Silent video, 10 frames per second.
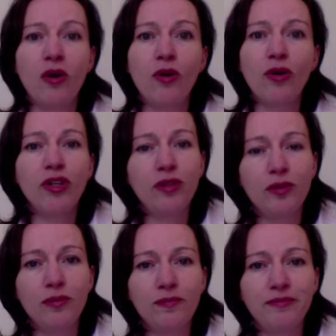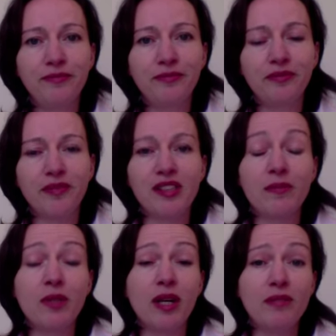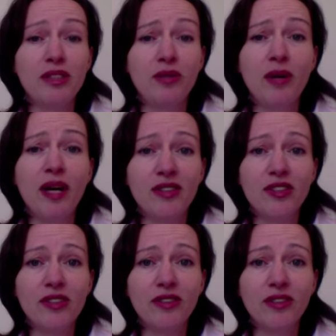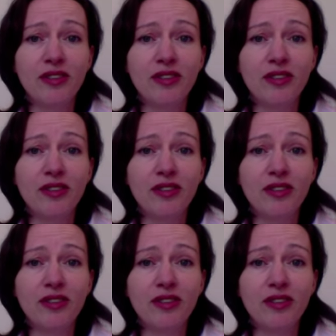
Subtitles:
or U, sometimes UH.